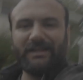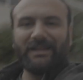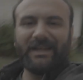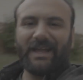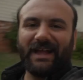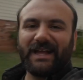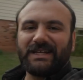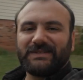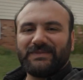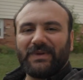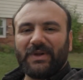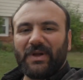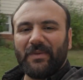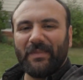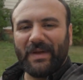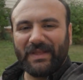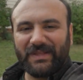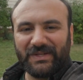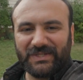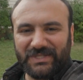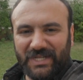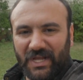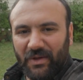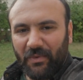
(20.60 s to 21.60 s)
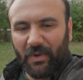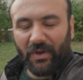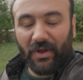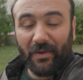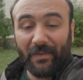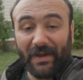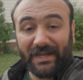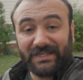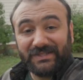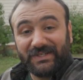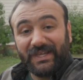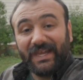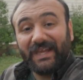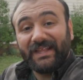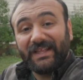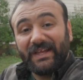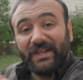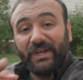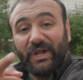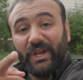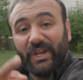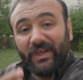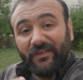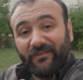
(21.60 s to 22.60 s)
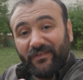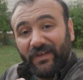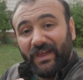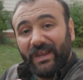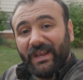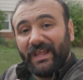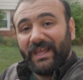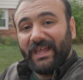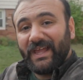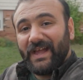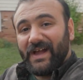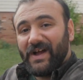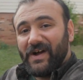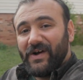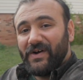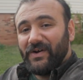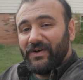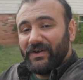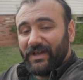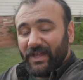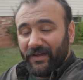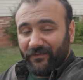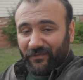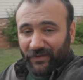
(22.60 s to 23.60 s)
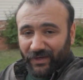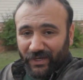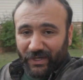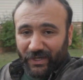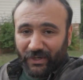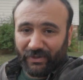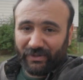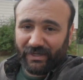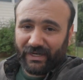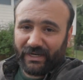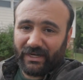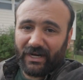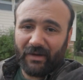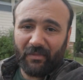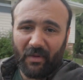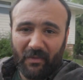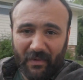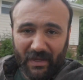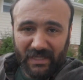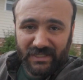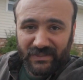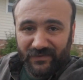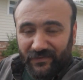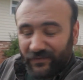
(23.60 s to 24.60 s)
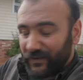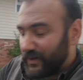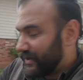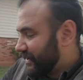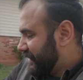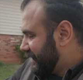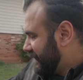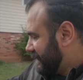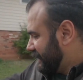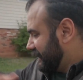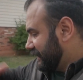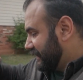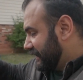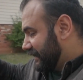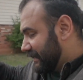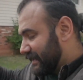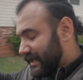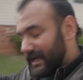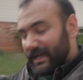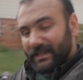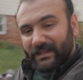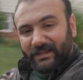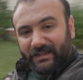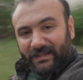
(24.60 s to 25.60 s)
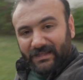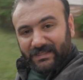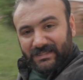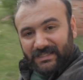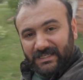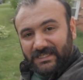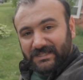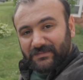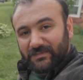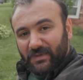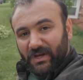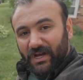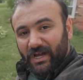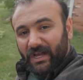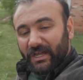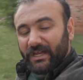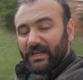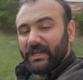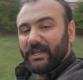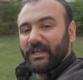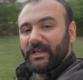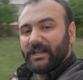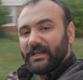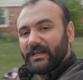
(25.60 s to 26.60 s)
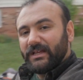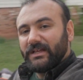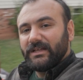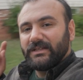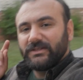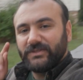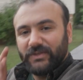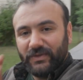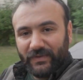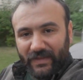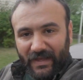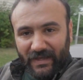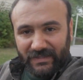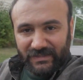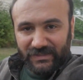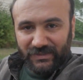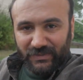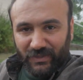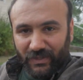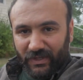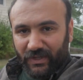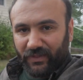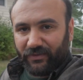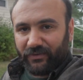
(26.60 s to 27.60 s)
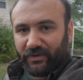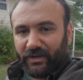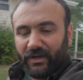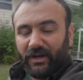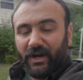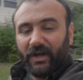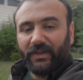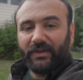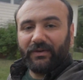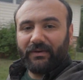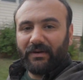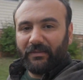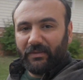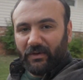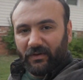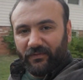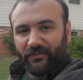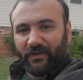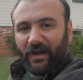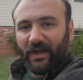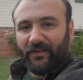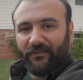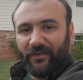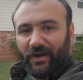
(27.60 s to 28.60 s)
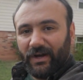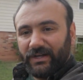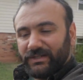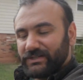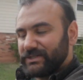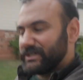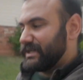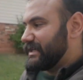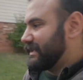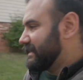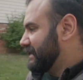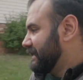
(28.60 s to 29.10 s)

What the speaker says: Hey guys, welcome back to the channel. Welcome back to yet another video. If you're new here, I'm Jafari, and this is my 2023 Honda Rebel 500.